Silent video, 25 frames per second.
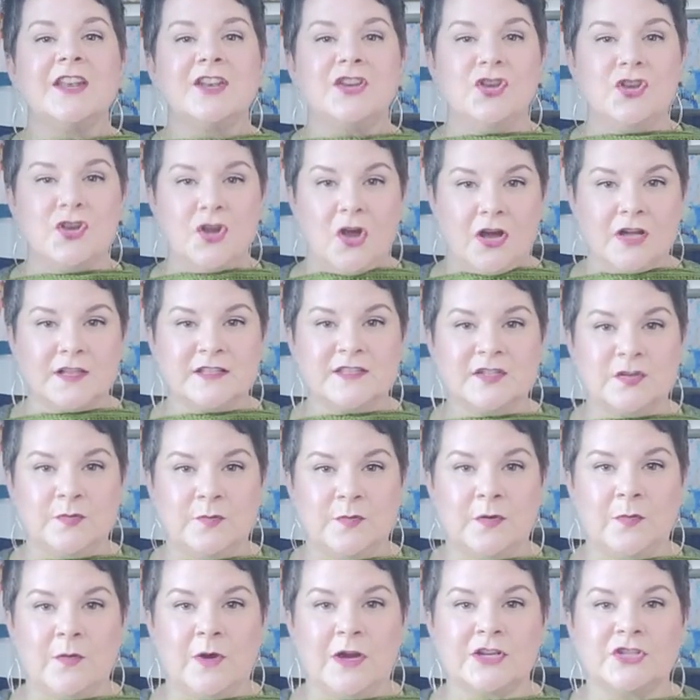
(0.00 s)

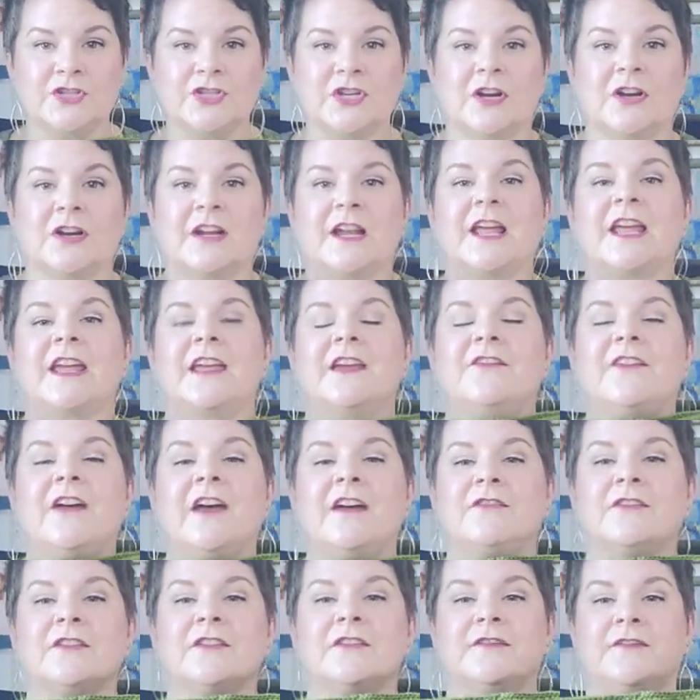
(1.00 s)
non-superwash yarn I have
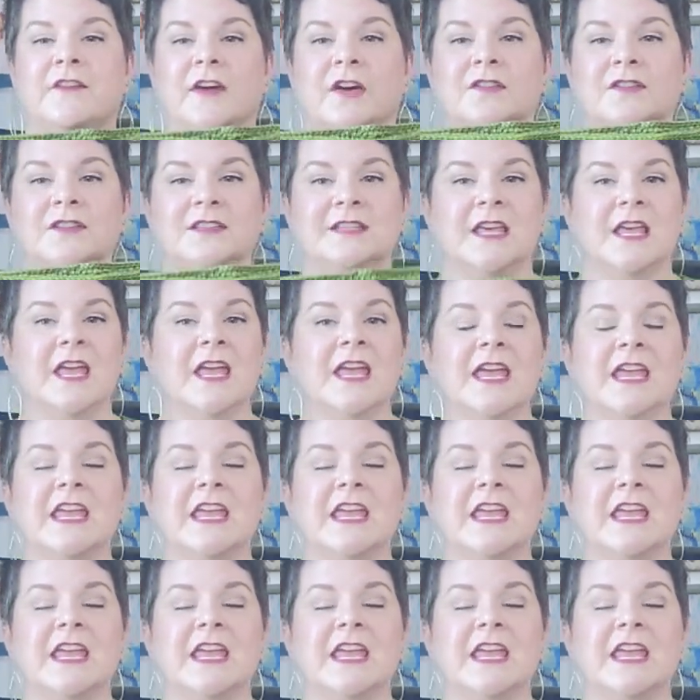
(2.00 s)
ever felt.